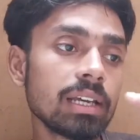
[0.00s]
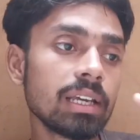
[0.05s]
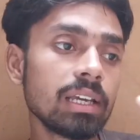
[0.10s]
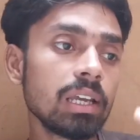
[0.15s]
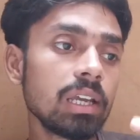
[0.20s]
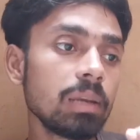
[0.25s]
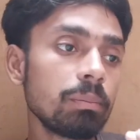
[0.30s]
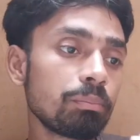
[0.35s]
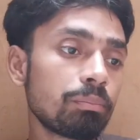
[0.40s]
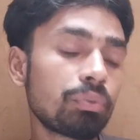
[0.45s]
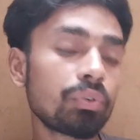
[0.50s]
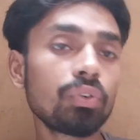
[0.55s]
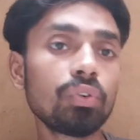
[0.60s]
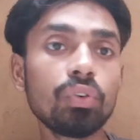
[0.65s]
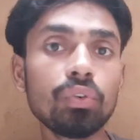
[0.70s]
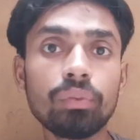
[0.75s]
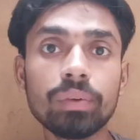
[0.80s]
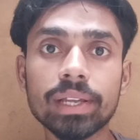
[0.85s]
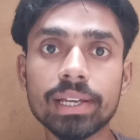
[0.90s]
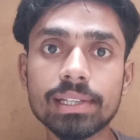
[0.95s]
he
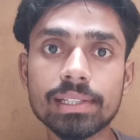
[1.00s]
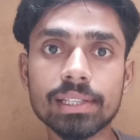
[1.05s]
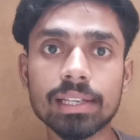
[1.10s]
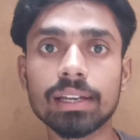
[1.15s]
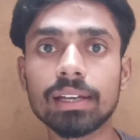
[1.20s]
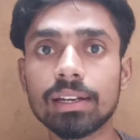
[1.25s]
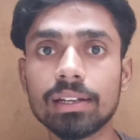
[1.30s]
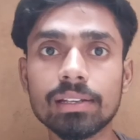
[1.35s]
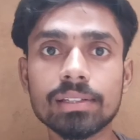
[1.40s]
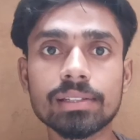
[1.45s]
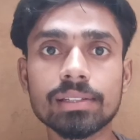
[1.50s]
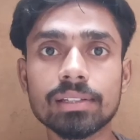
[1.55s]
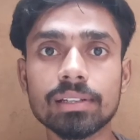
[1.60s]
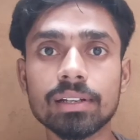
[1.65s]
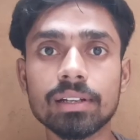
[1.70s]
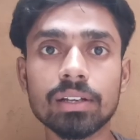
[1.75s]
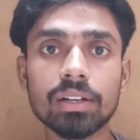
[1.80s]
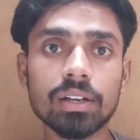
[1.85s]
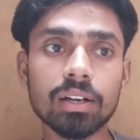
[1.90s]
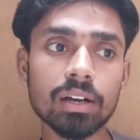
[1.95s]
improved his English
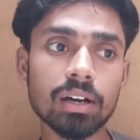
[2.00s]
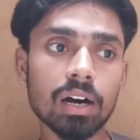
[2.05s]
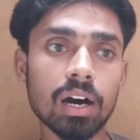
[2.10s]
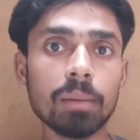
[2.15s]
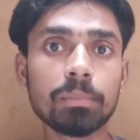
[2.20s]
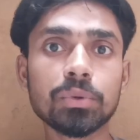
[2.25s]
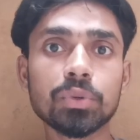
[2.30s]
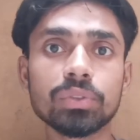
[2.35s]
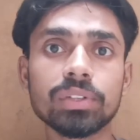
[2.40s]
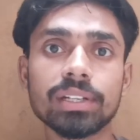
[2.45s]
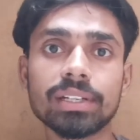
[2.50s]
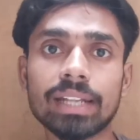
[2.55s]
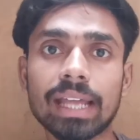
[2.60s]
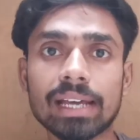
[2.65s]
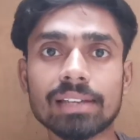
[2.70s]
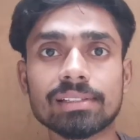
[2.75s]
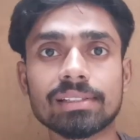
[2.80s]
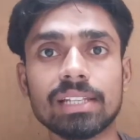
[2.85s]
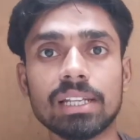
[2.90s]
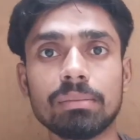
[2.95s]
up to the
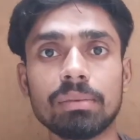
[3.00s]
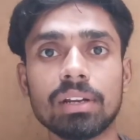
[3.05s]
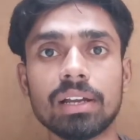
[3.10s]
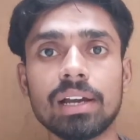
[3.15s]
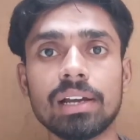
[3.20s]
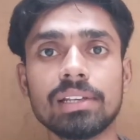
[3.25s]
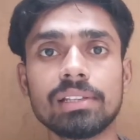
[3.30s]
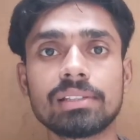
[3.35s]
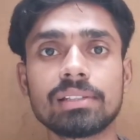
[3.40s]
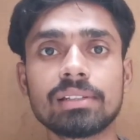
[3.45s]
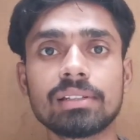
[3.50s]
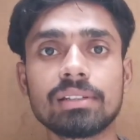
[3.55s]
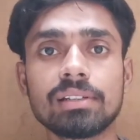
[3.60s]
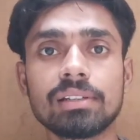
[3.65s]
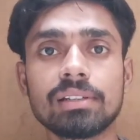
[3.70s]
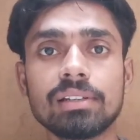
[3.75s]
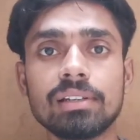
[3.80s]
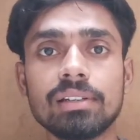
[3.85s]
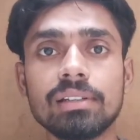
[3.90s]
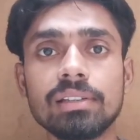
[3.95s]
next level, guys.
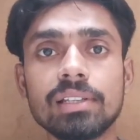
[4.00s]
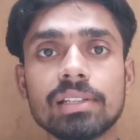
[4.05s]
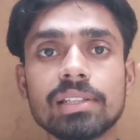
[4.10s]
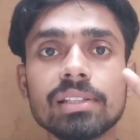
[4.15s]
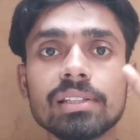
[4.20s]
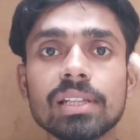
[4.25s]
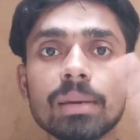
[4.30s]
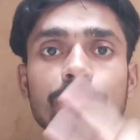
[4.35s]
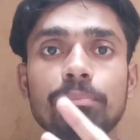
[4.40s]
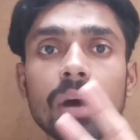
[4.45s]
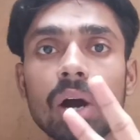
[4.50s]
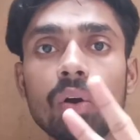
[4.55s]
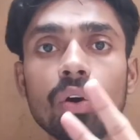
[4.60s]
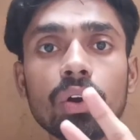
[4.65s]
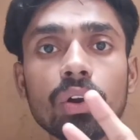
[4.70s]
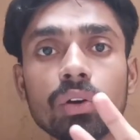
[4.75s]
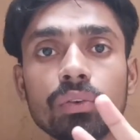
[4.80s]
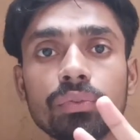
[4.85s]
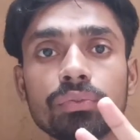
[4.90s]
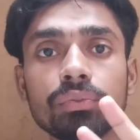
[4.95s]
This is the
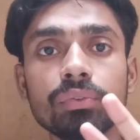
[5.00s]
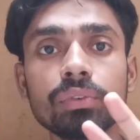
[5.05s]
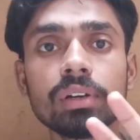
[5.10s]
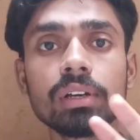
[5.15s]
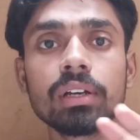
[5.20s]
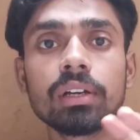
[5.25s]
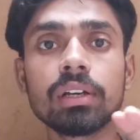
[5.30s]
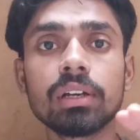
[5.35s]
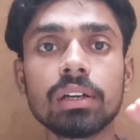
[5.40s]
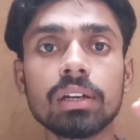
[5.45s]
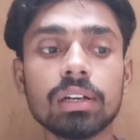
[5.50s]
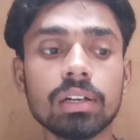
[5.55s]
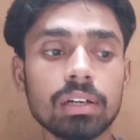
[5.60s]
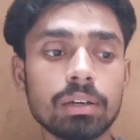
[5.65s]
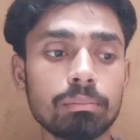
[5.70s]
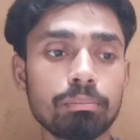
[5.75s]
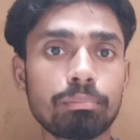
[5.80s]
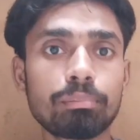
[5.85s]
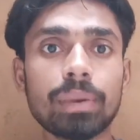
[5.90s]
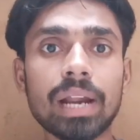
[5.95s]
power of
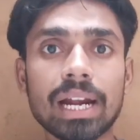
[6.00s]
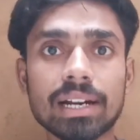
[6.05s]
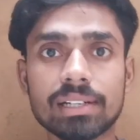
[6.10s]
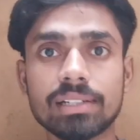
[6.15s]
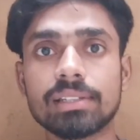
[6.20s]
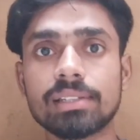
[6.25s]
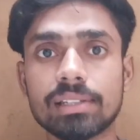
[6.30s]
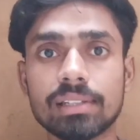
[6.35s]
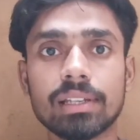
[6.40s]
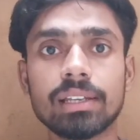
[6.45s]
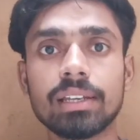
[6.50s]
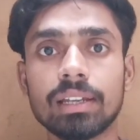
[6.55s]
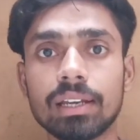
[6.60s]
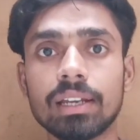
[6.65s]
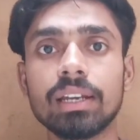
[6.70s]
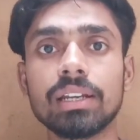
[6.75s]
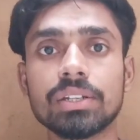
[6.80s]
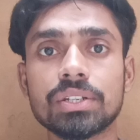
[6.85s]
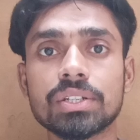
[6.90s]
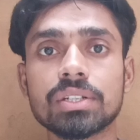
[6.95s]
practice
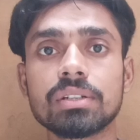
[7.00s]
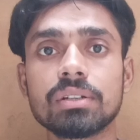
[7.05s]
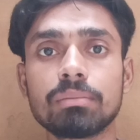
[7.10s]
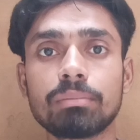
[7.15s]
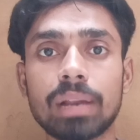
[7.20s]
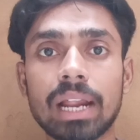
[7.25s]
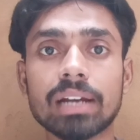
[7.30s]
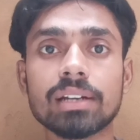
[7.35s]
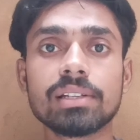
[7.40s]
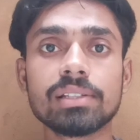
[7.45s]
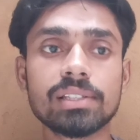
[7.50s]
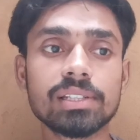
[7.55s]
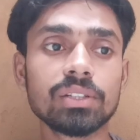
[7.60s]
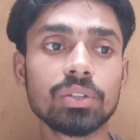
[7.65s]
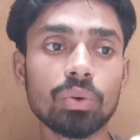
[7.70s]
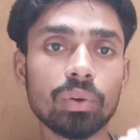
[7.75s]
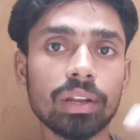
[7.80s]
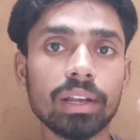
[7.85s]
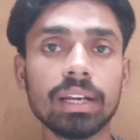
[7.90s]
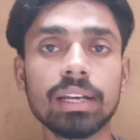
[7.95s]
English. Practicing
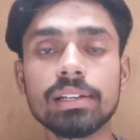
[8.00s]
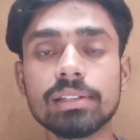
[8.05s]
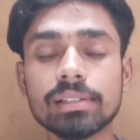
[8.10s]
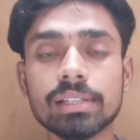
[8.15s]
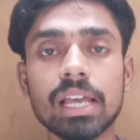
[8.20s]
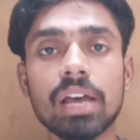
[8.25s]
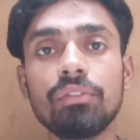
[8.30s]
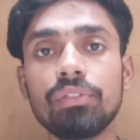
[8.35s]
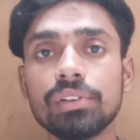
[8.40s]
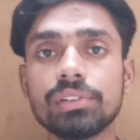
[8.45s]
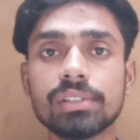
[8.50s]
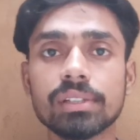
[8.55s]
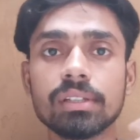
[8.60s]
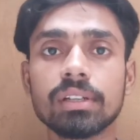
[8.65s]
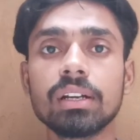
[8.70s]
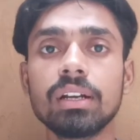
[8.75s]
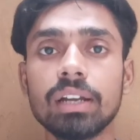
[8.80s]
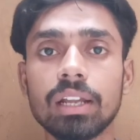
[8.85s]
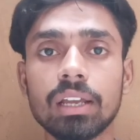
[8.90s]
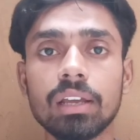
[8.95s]
your English every
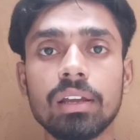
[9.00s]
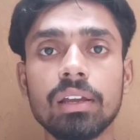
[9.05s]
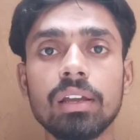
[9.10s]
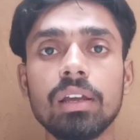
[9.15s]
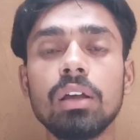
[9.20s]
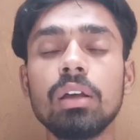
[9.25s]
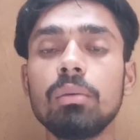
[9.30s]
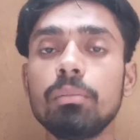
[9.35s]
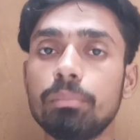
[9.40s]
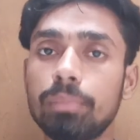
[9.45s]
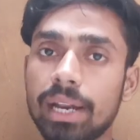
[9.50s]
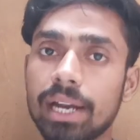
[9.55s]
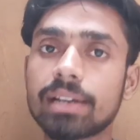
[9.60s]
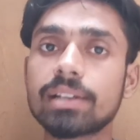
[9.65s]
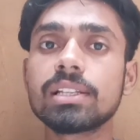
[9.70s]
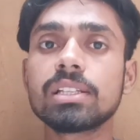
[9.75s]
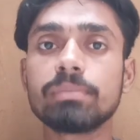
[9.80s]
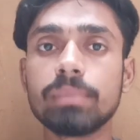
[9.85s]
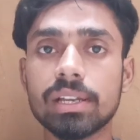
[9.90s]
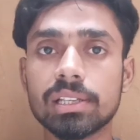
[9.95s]
single day.
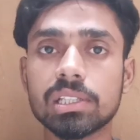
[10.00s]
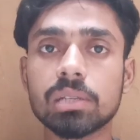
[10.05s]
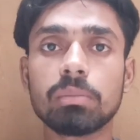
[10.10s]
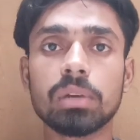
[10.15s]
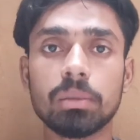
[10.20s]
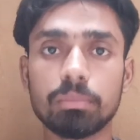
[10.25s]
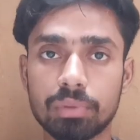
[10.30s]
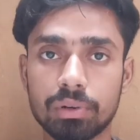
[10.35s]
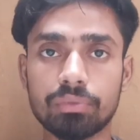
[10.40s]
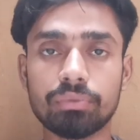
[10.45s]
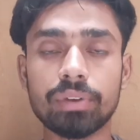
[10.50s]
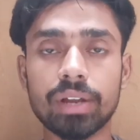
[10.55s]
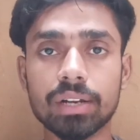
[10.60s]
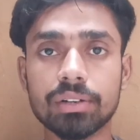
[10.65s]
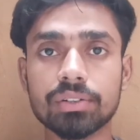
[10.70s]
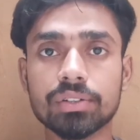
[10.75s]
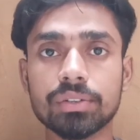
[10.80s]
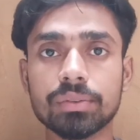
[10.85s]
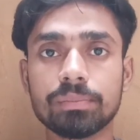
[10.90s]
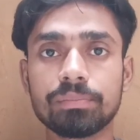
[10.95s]
Practice makes a man
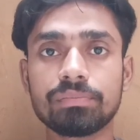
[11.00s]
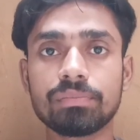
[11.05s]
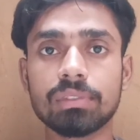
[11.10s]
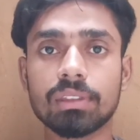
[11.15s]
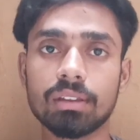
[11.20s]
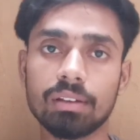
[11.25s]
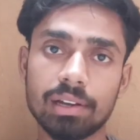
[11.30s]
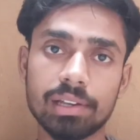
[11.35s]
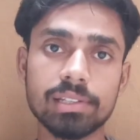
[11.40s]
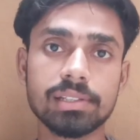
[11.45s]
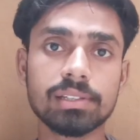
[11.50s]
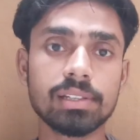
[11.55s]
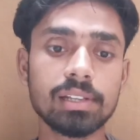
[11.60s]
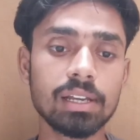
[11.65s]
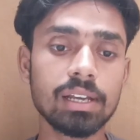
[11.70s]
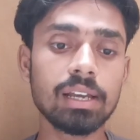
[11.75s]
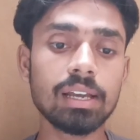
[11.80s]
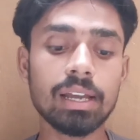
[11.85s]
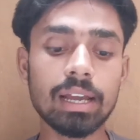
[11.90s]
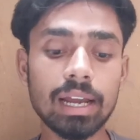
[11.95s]
perfect, guys.
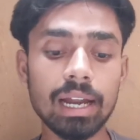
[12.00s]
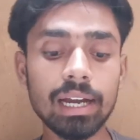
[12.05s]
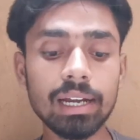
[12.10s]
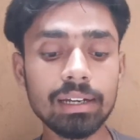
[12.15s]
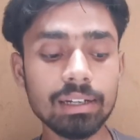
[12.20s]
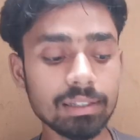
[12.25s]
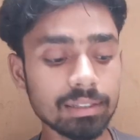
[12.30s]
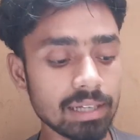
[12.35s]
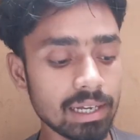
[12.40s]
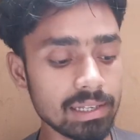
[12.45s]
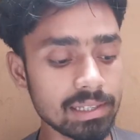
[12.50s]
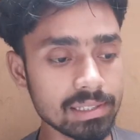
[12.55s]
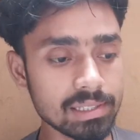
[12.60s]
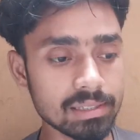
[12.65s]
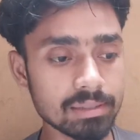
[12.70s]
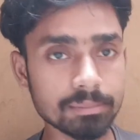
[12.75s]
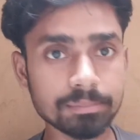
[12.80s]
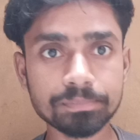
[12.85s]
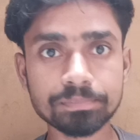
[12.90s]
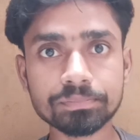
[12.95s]
And
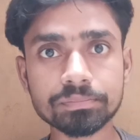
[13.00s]
guys,